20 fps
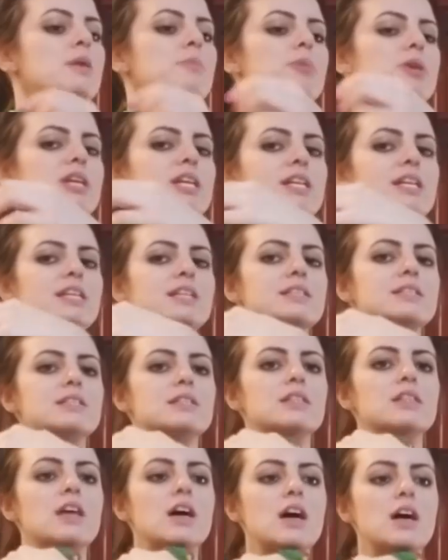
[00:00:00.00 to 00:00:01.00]
but he needs
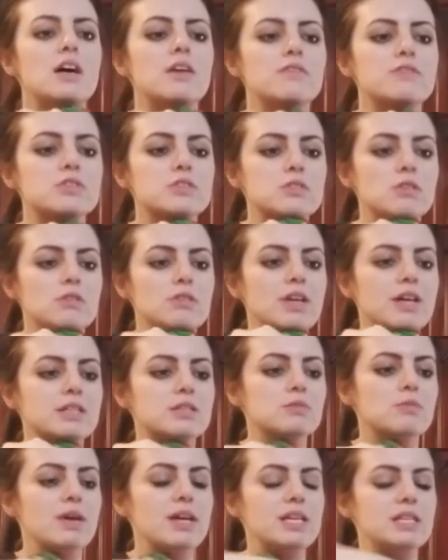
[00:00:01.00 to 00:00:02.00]
love, so
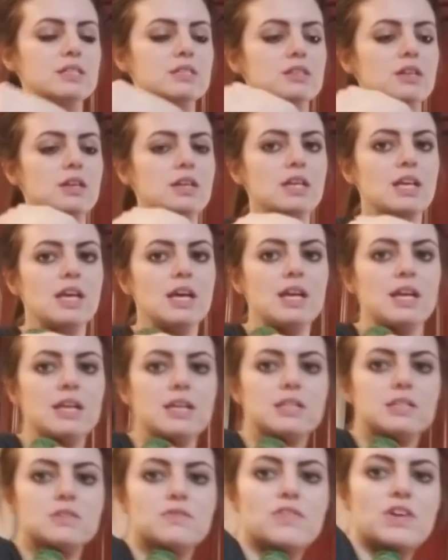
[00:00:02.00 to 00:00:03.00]
that's why he started getting
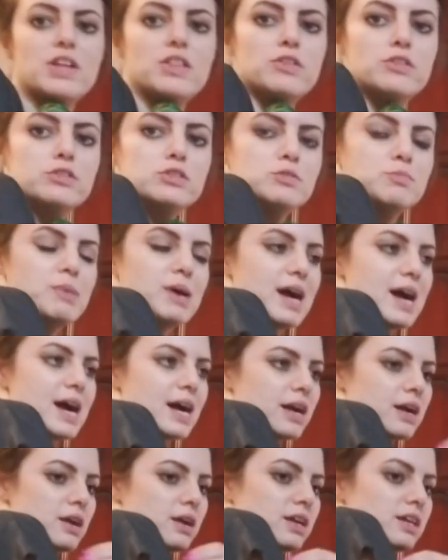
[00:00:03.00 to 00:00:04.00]
his feathers back,
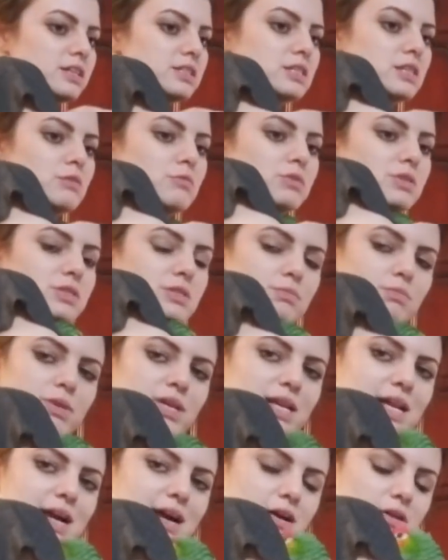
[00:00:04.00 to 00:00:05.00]
because he was
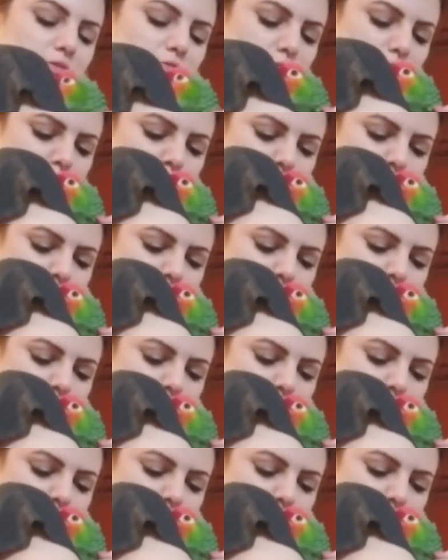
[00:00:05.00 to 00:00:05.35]
been out.